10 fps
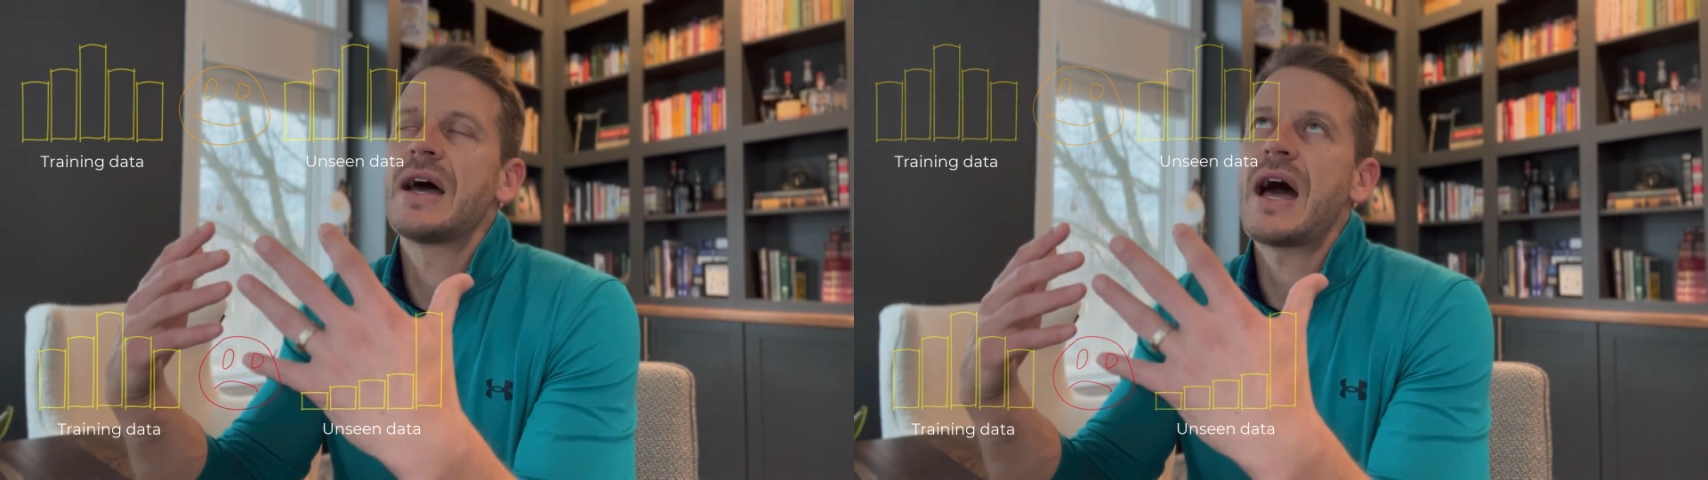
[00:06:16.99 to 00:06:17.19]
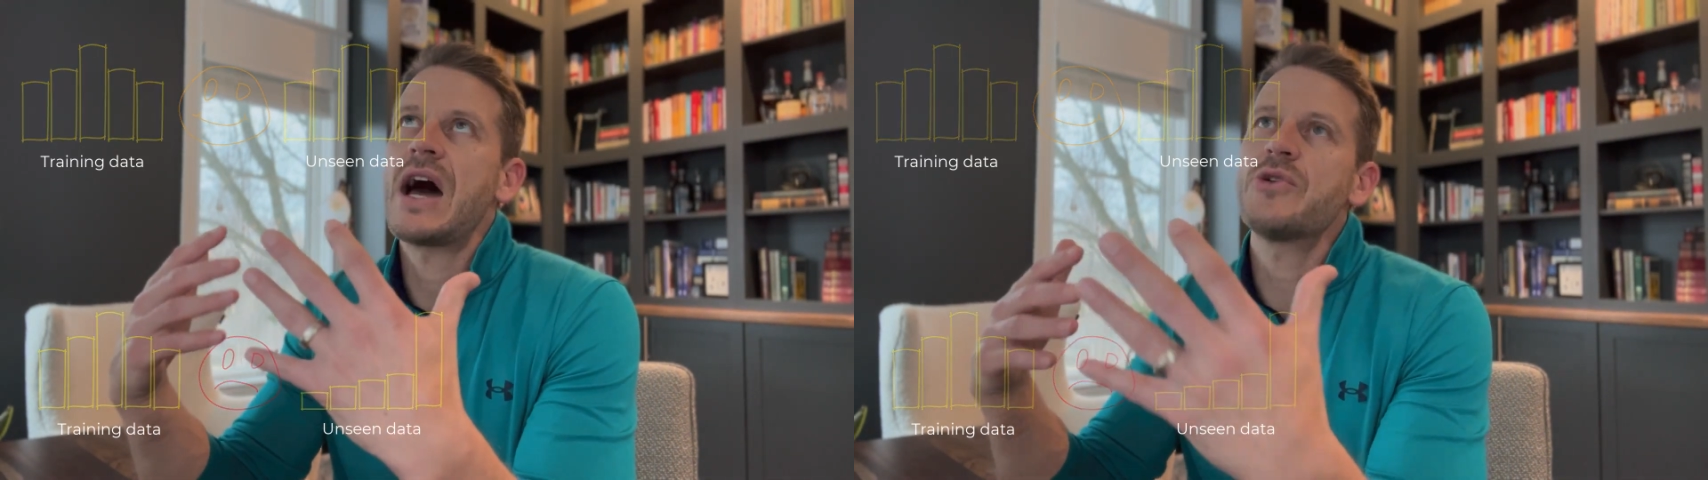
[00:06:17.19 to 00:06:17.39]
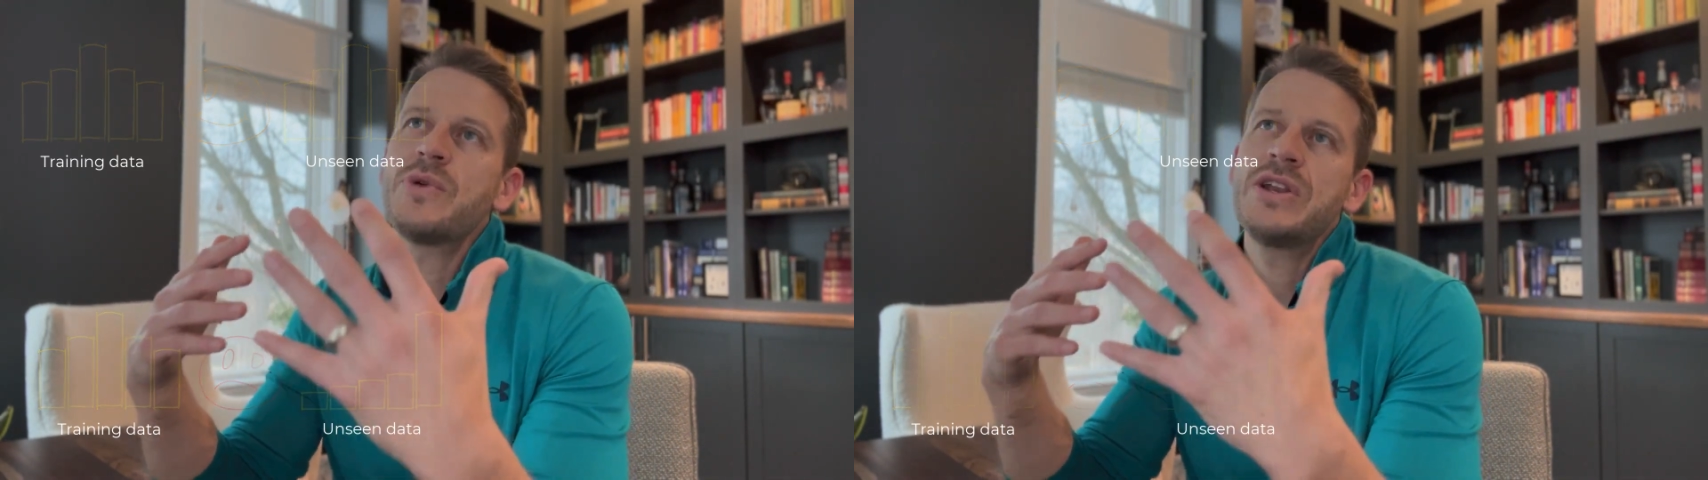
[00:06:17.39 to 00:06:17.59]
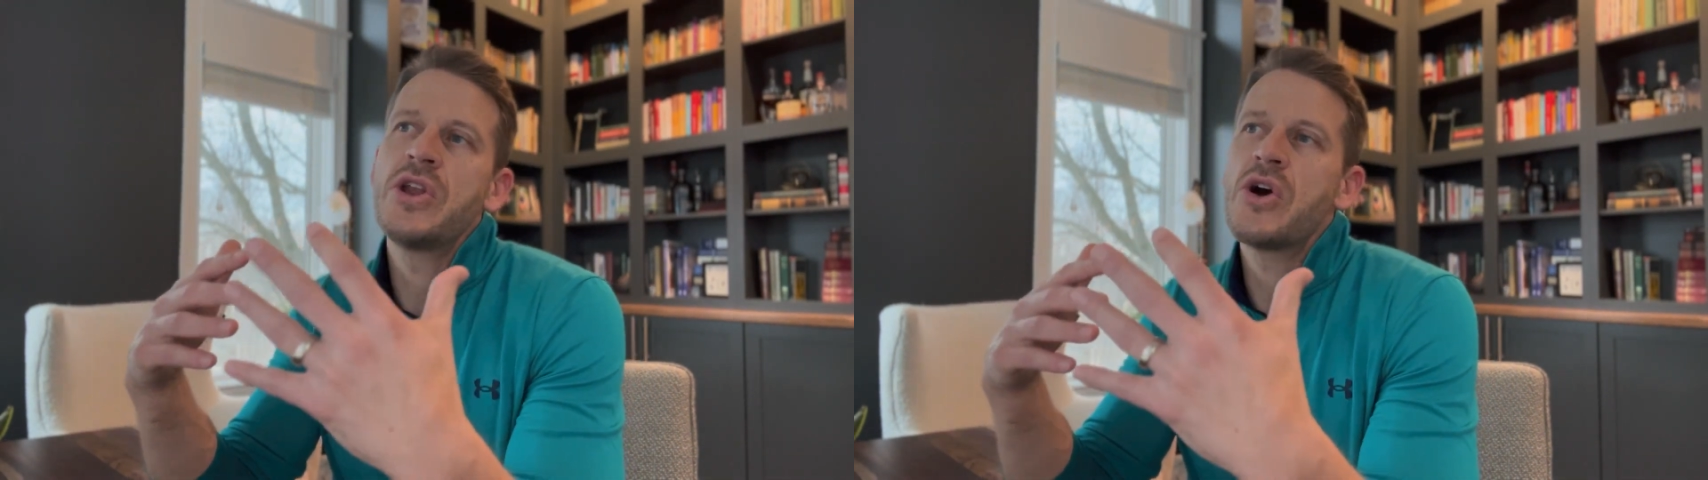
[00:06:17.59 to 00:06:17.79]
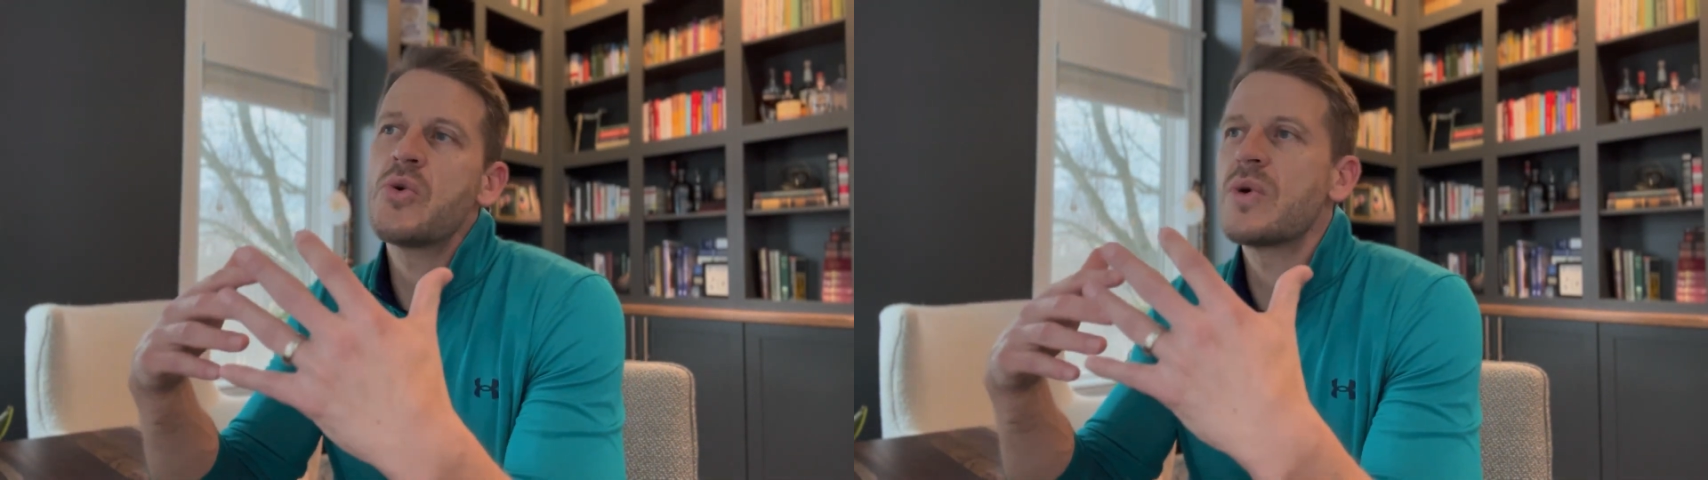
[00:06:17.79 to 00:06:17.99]
how do we
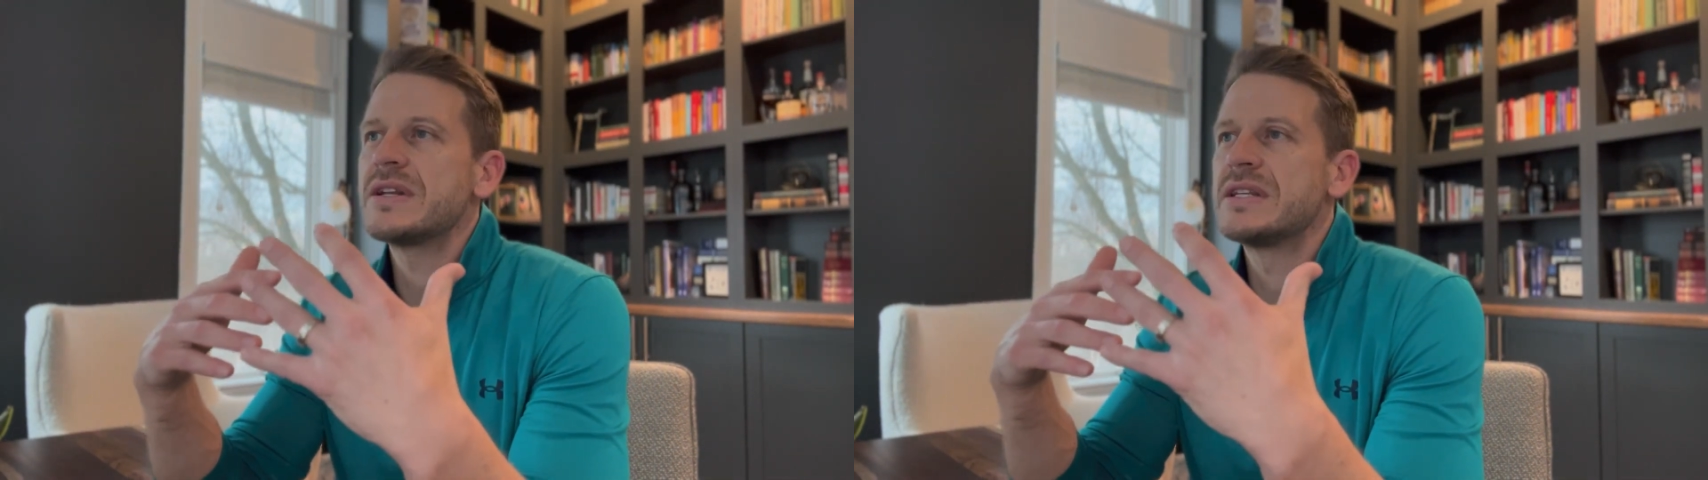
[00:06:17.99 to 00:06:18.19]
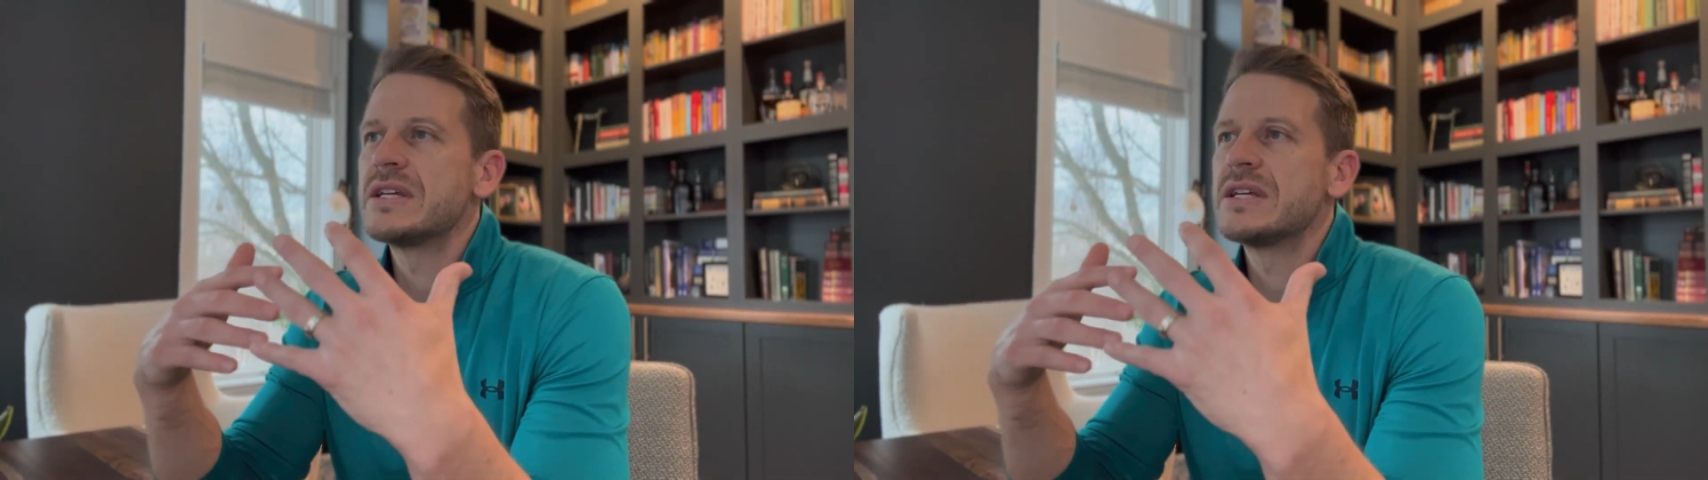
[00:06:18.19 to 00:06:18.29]
know what